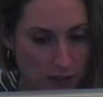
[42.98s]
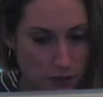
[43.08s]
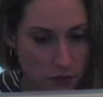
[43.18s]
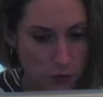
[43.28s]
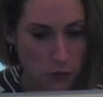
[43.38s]

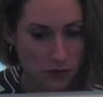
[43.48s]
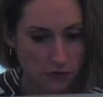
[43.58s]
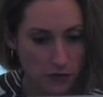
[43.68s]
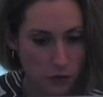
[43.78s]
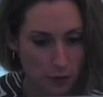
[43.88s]
Do
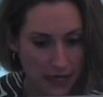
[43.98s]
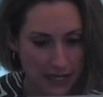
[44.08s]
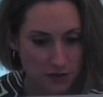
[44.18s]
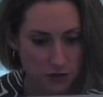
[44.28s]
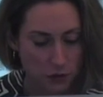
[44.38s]
view
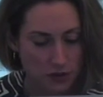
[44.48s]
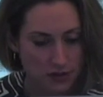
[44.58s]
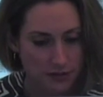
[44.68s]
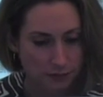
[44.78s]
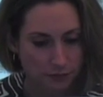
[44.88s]
page source.